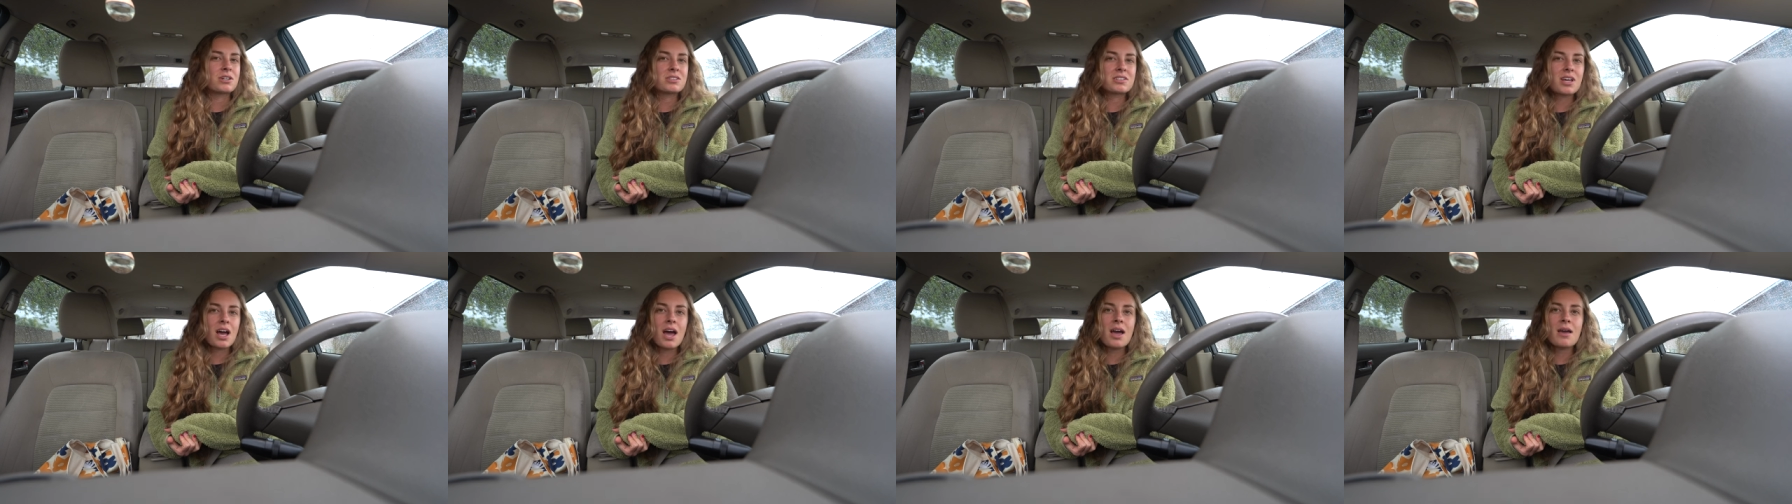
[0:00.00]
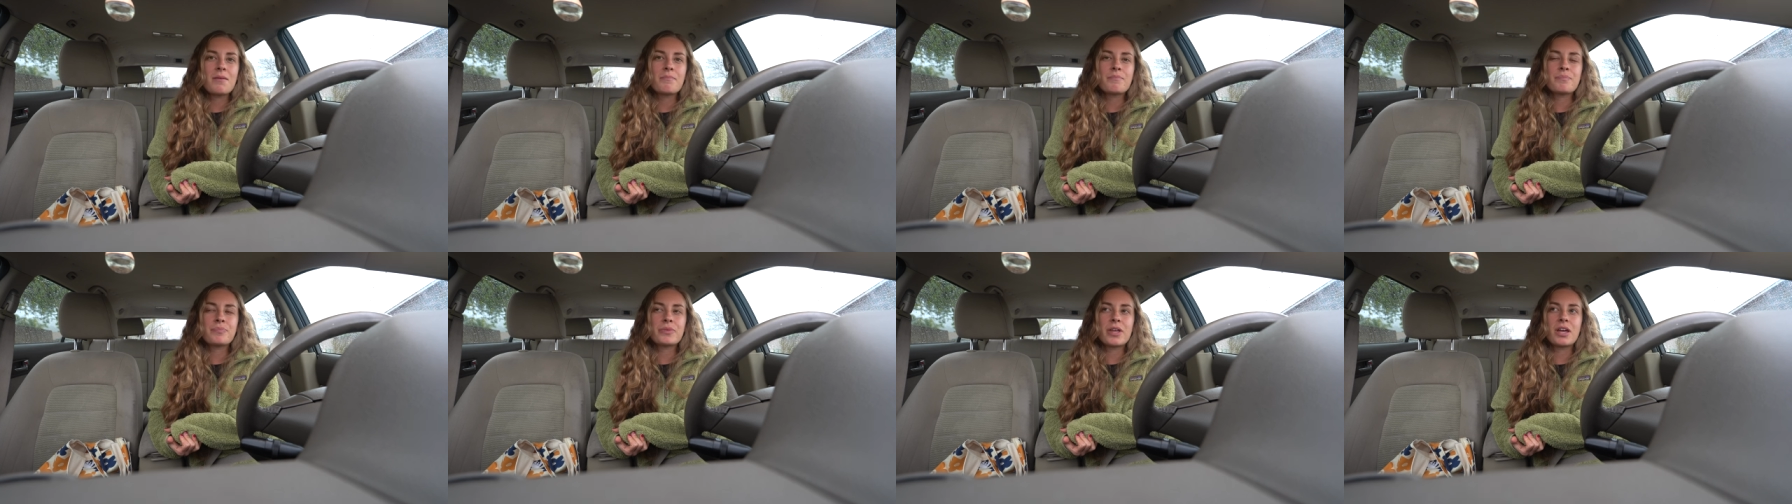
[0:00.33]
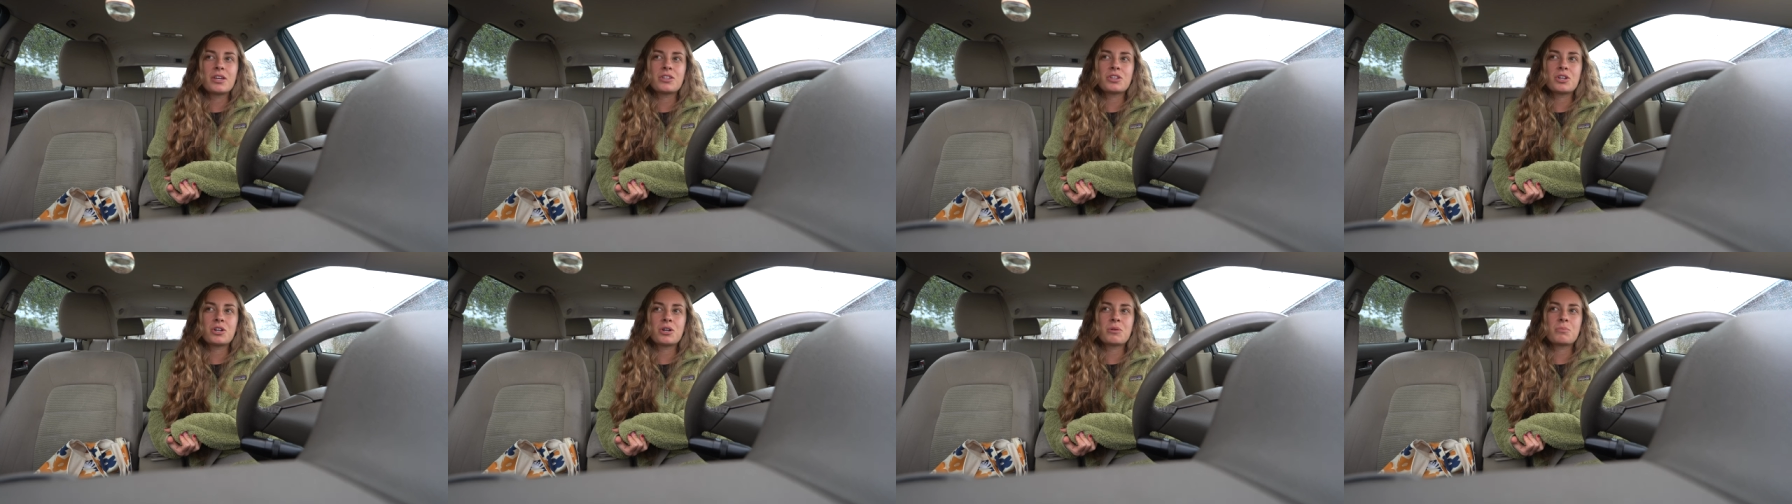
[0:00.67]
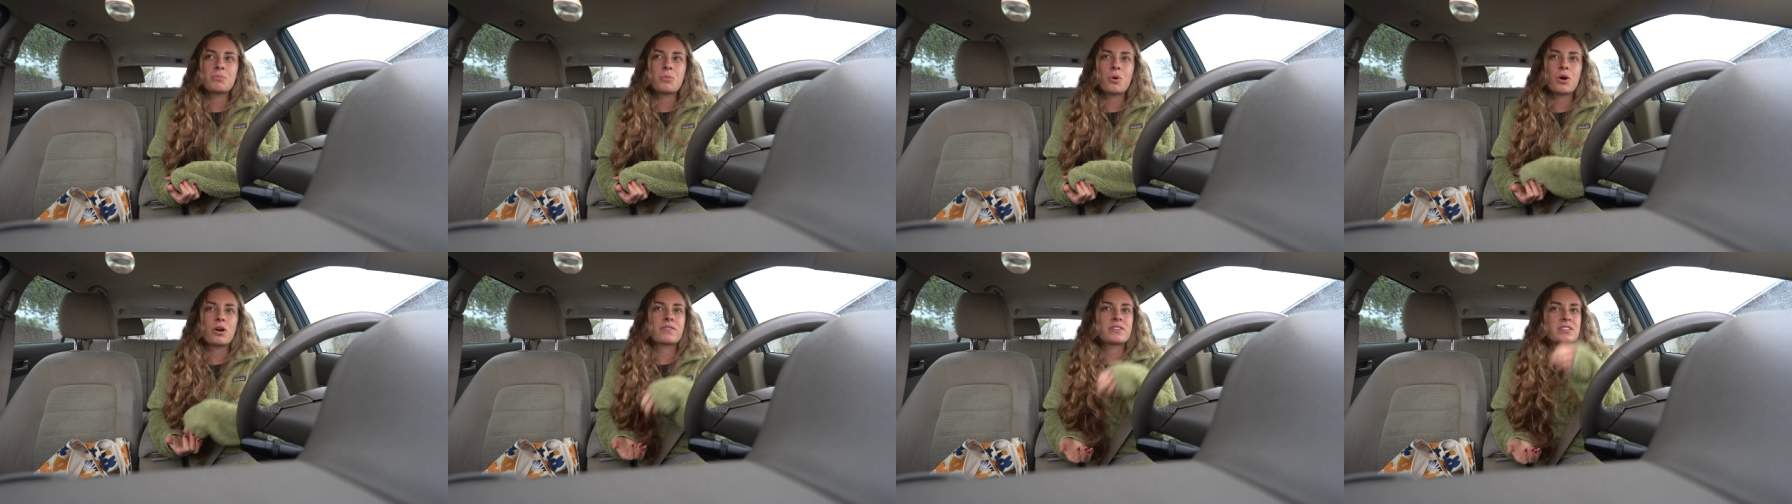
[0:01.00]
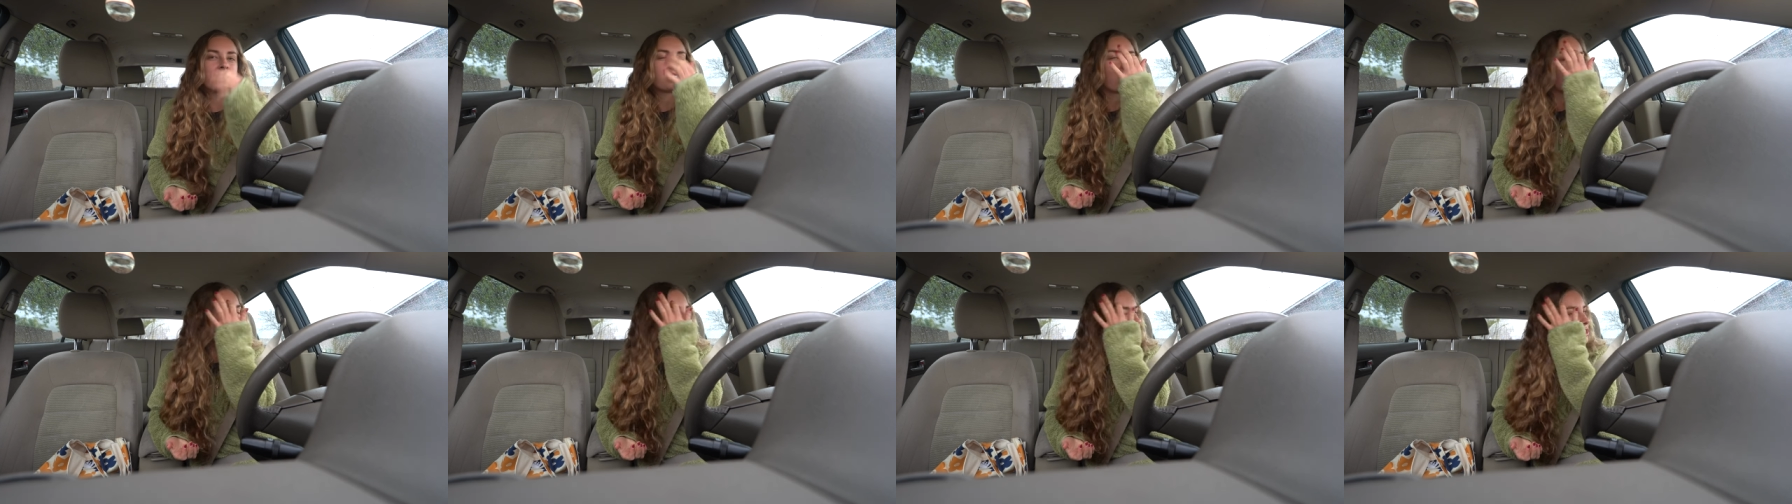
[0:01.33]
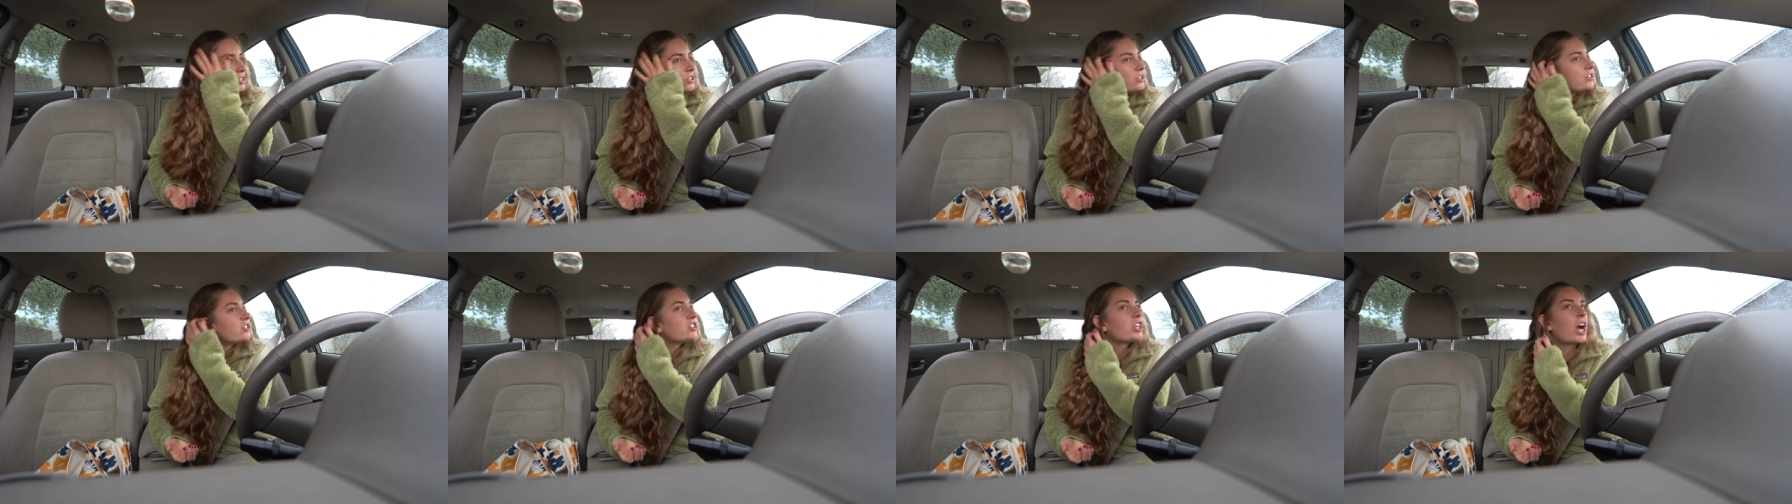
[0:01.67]
time and you're more of a
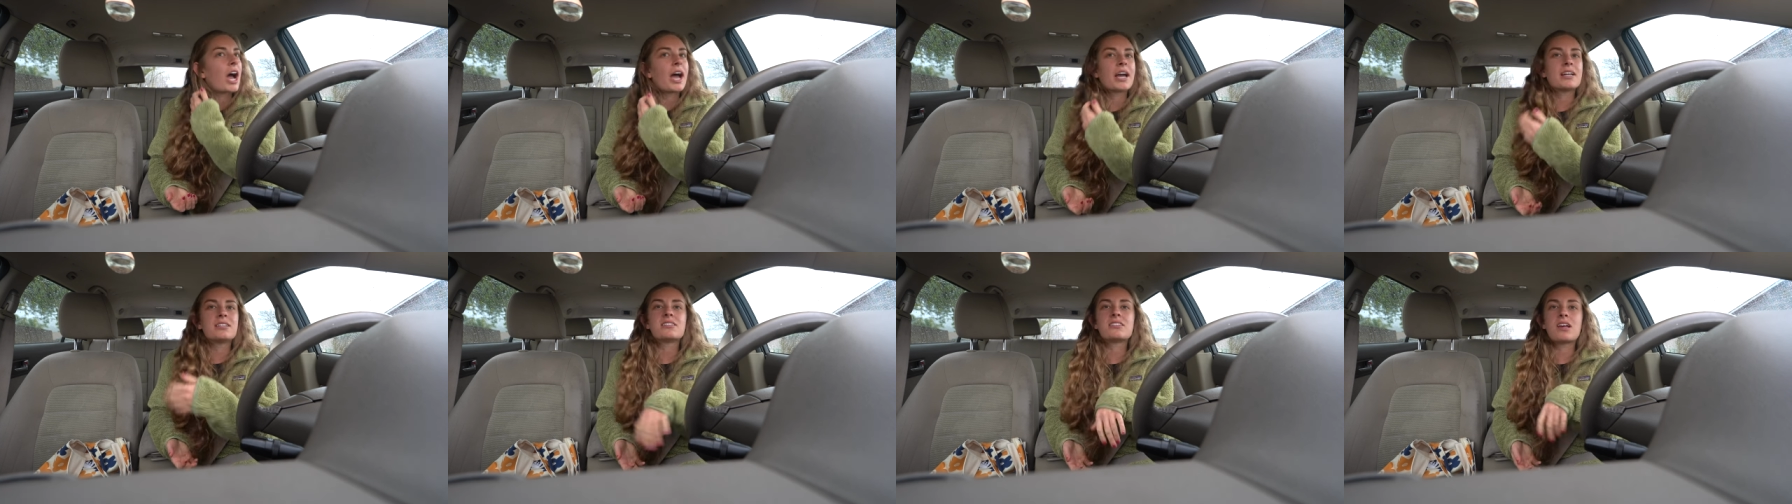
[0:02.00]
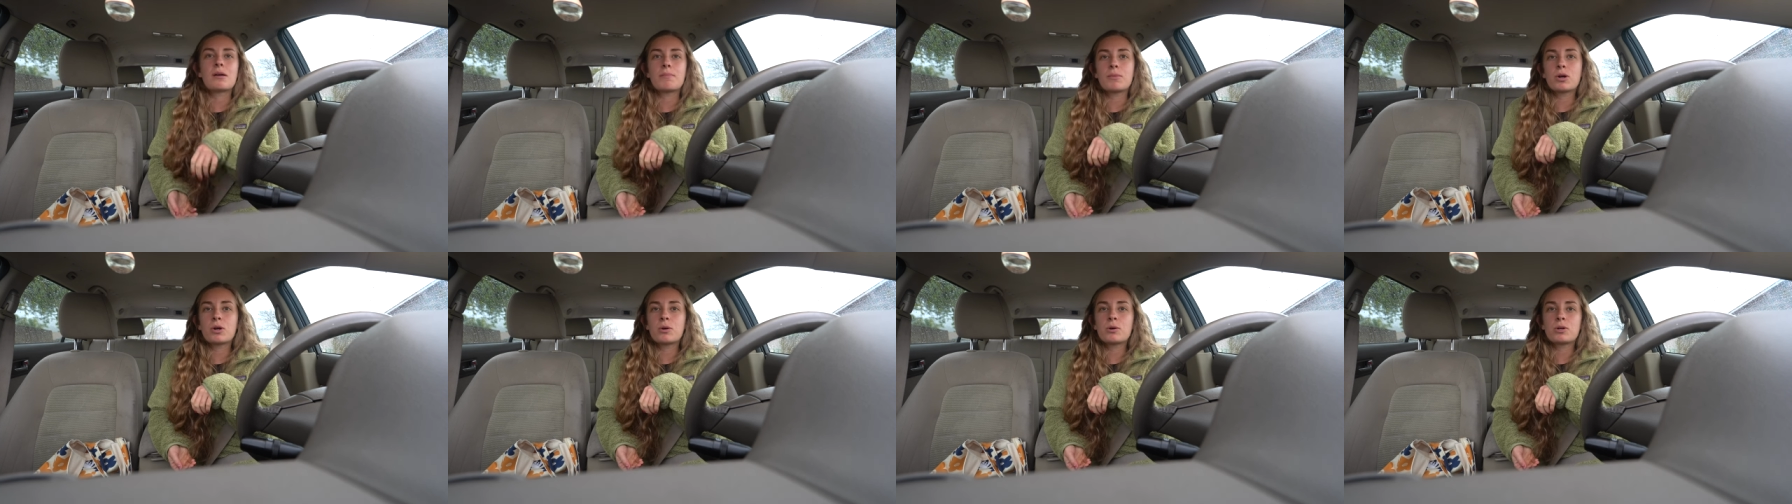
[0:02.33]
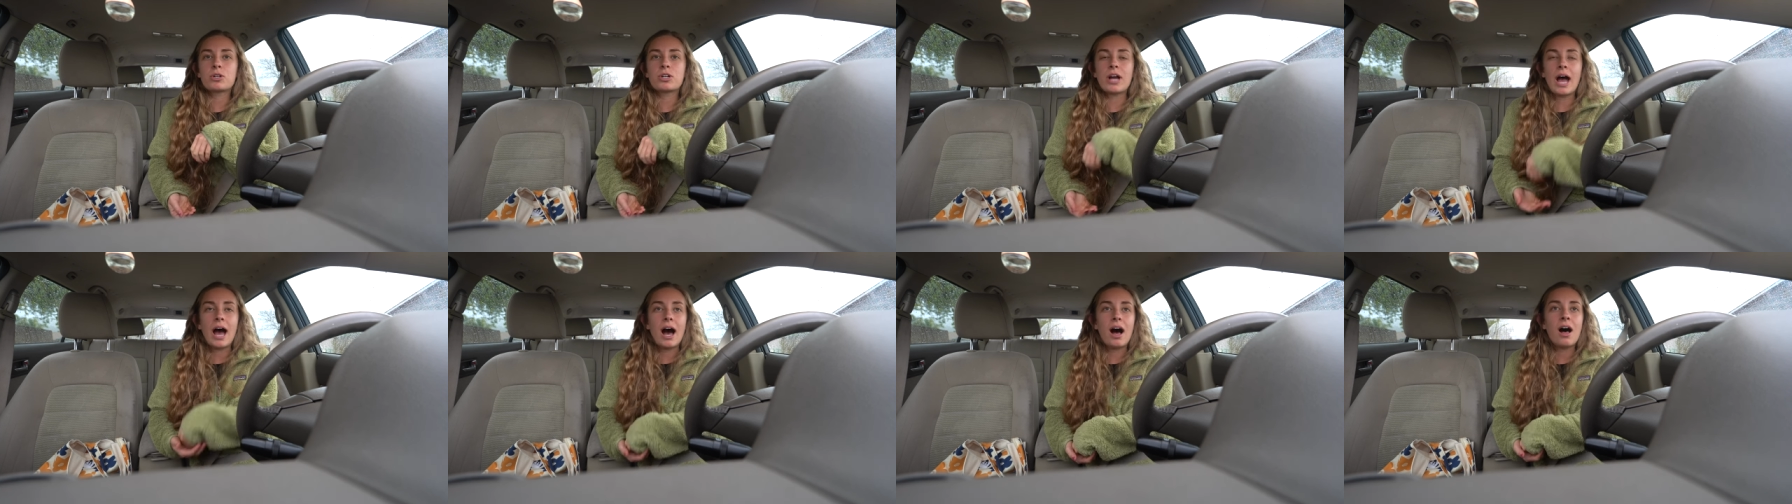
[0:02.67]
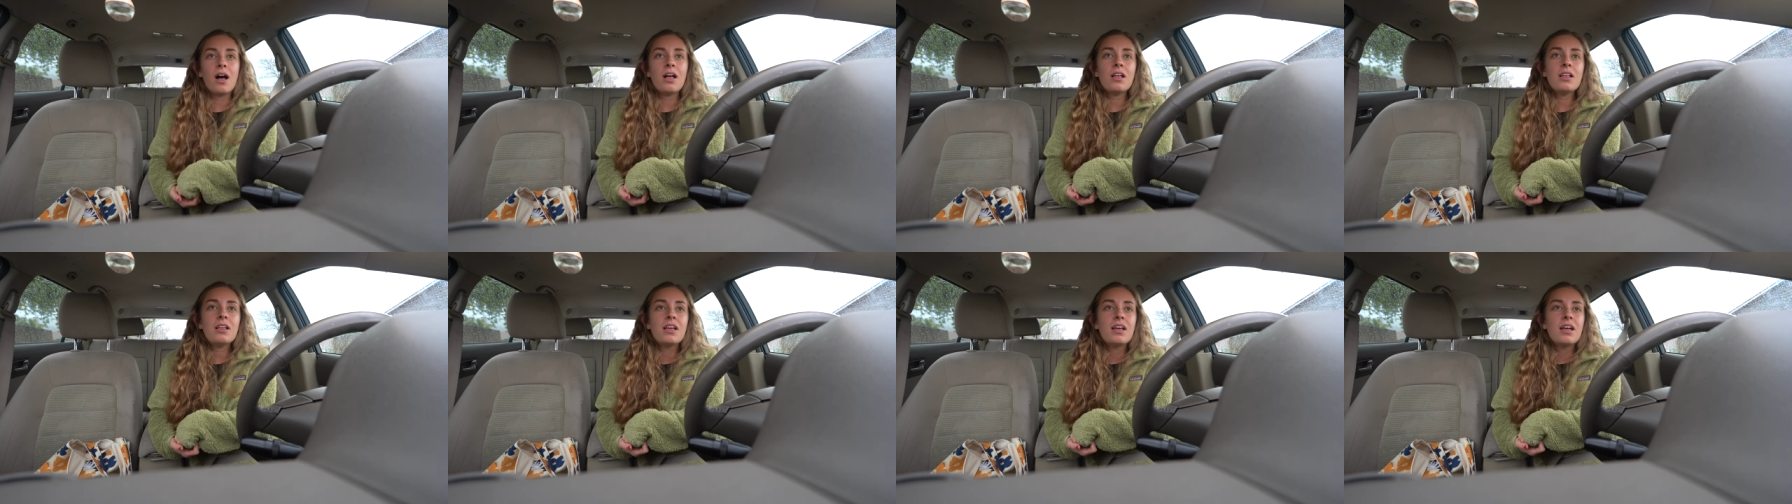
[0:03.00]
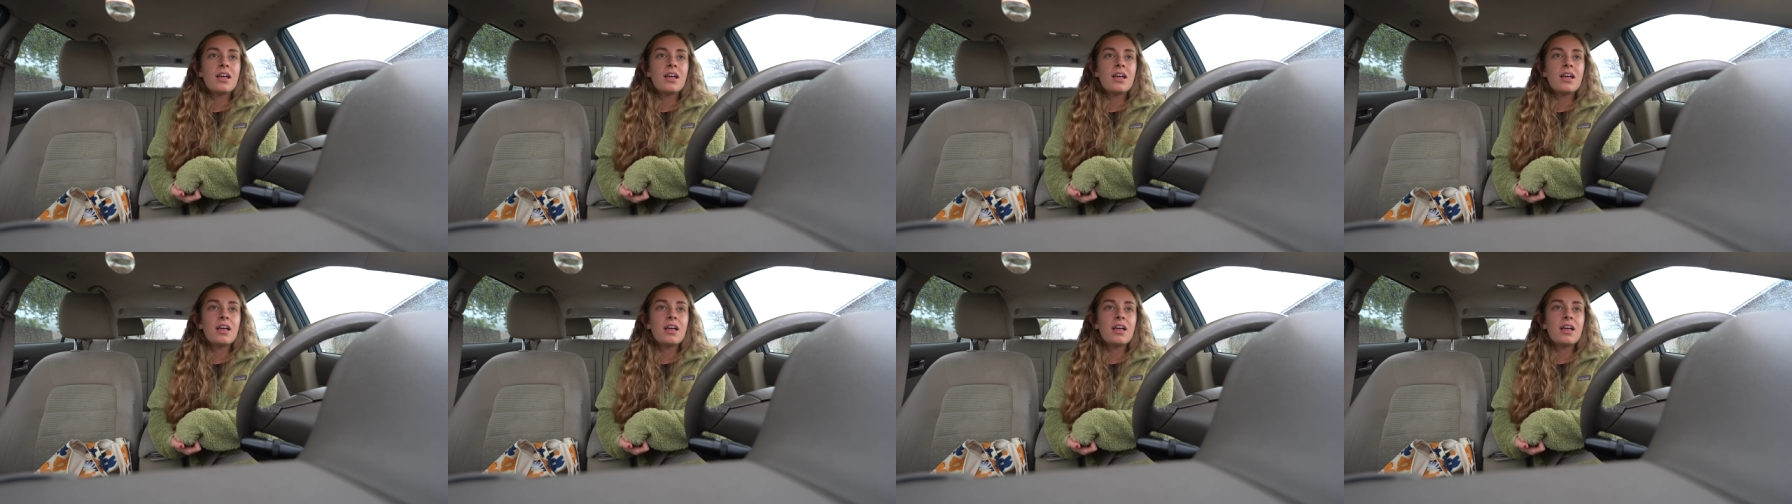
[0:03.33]
sunshine summer gal,